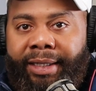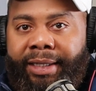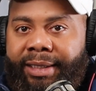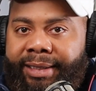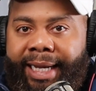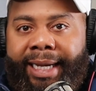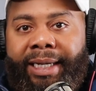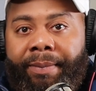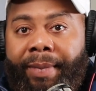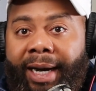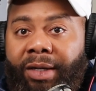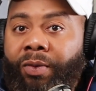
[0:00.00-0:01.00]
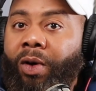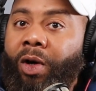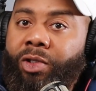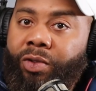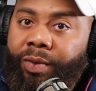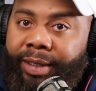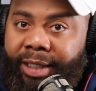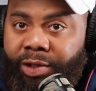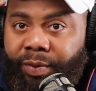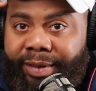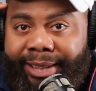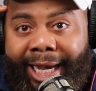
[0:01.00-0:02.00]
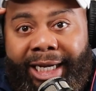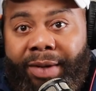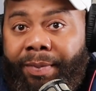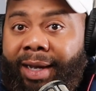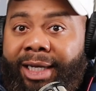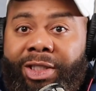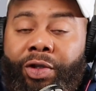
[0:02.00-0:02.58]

and a stagnant body will also lead to a stagnant mind.